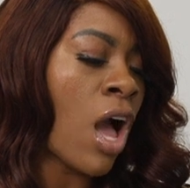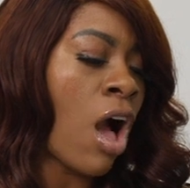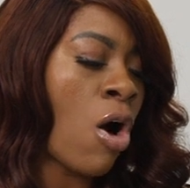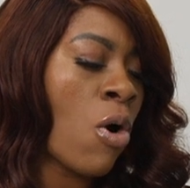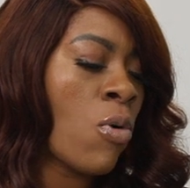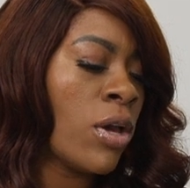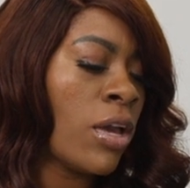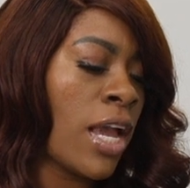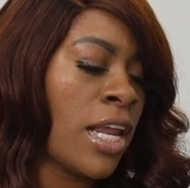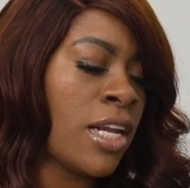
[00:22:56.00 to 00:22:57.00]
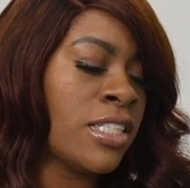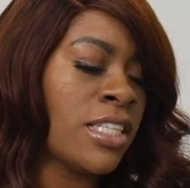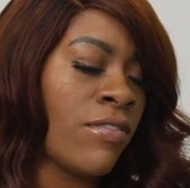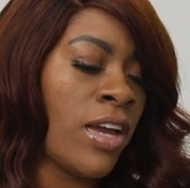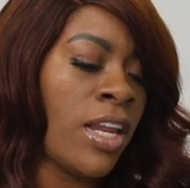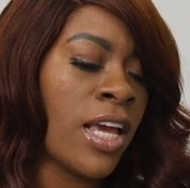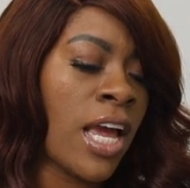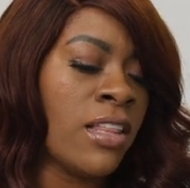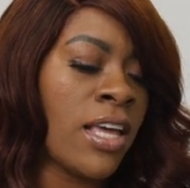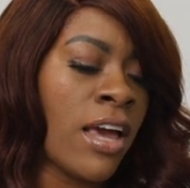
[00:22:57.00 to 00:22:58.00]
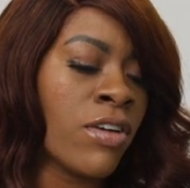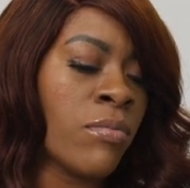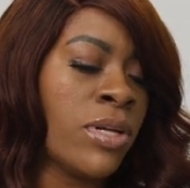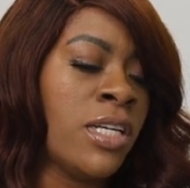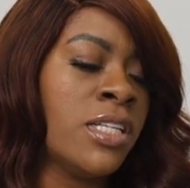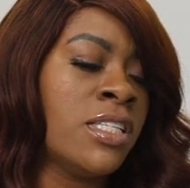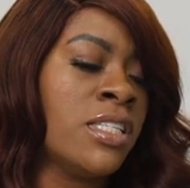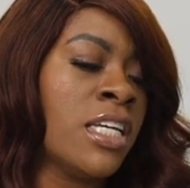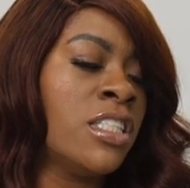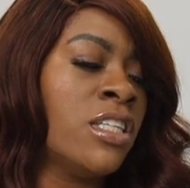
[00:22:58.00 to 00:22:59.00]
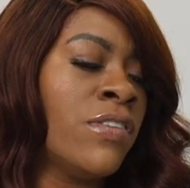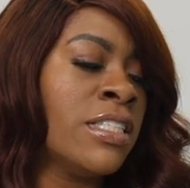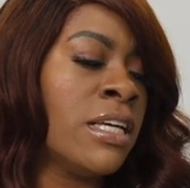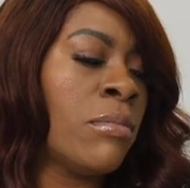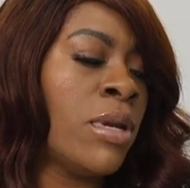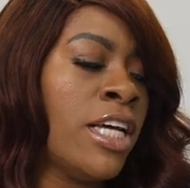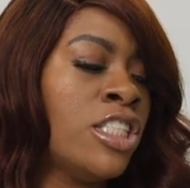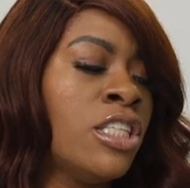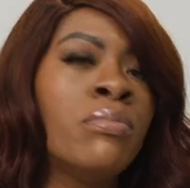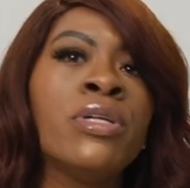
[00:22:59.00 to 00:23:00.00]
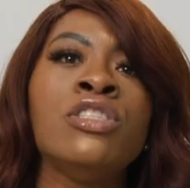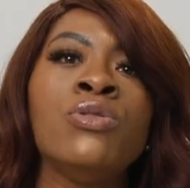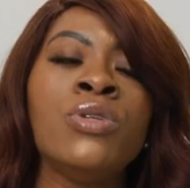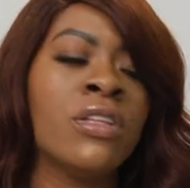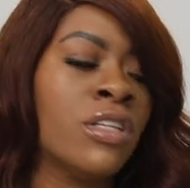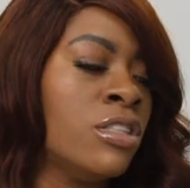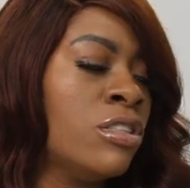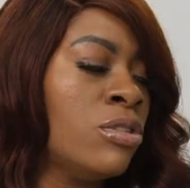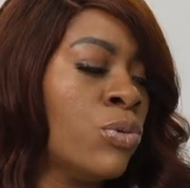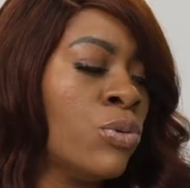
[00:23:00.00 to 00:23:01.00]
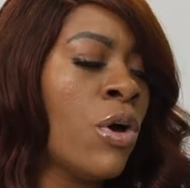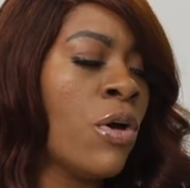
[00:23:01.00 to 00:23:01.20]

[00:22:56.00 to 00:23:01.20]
all candidates have indicated they have completed this section of the examination. Please do nothing until